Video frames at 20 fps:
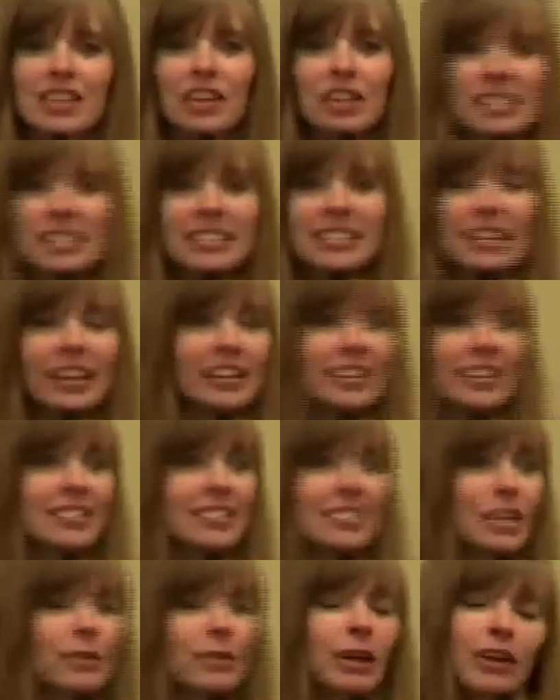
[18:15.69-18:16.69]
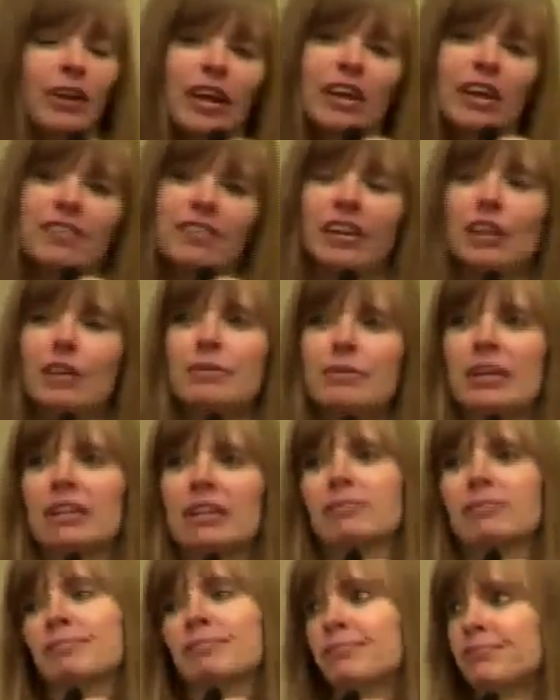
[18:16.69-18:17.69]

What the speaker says: 30 seconds. Then I'm like, okay, fine, I'm done.